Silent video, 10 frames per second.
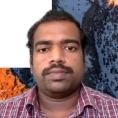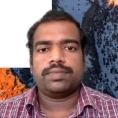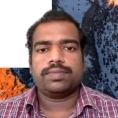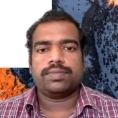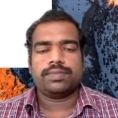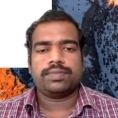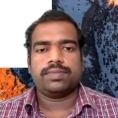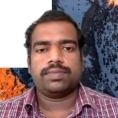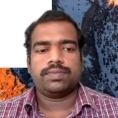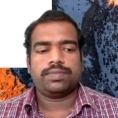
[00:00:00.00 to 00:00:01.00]

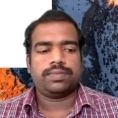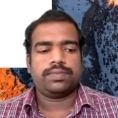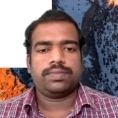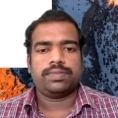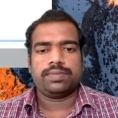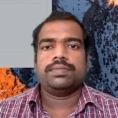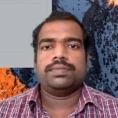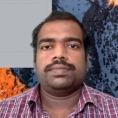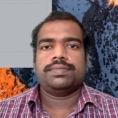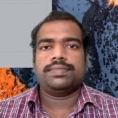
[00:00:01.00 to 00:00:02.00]

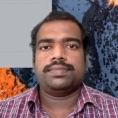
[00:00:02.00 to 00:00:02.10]
No one is speaking in this clip.